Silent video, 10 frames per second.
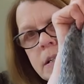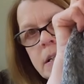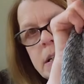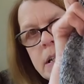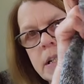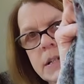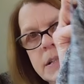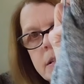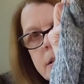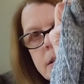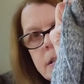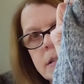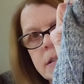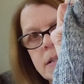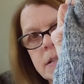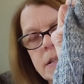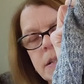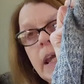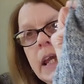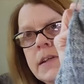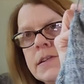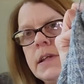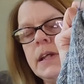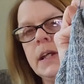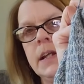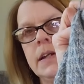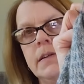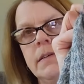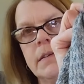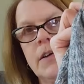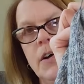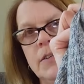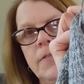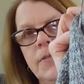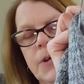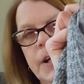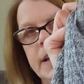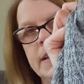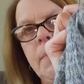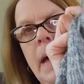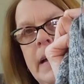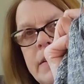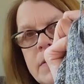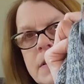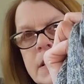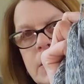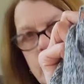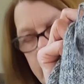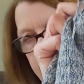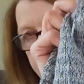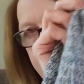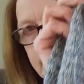it is 18 called for in the pattern. So I have a